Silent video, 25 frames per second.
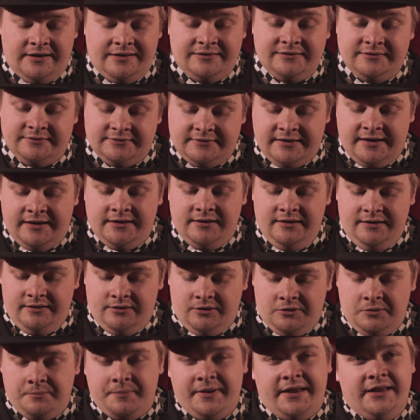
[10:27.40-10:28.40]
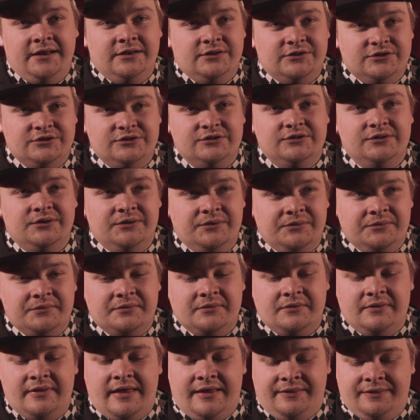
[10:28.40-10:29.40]
stayed on a page,
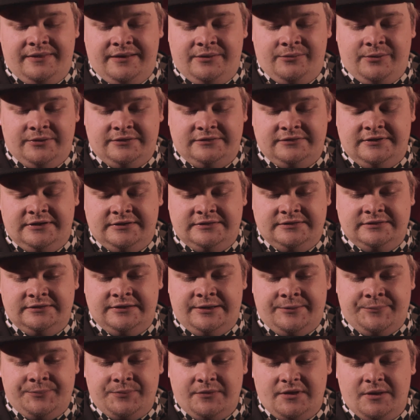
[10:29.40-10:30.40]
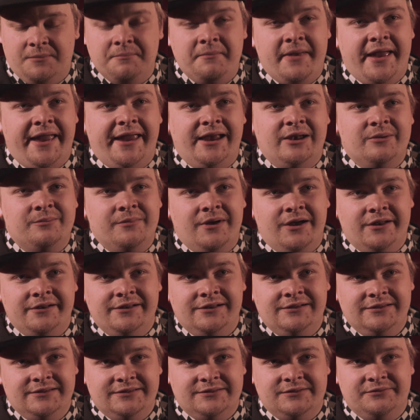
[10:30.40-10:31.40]
and there was this male
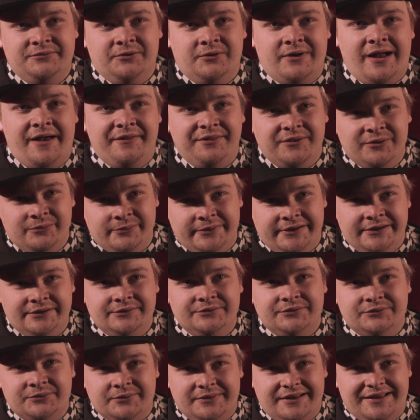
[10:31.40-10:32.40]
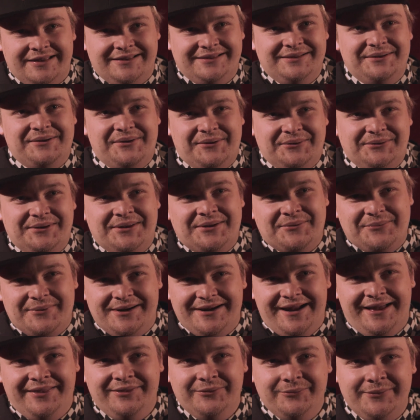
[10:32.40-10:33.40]
models for underwear, so they only
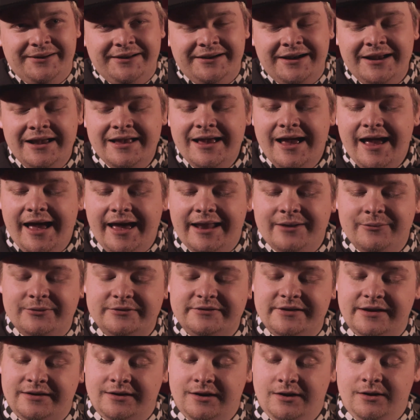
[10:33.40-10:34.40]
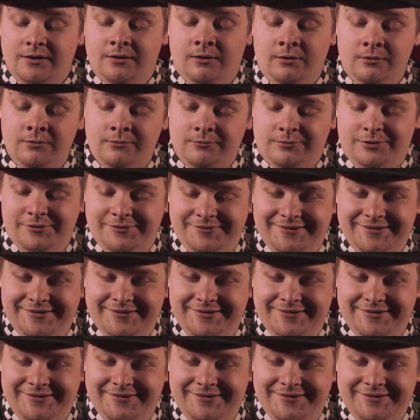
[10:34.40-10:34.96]
wear underwear, and I was like, oh,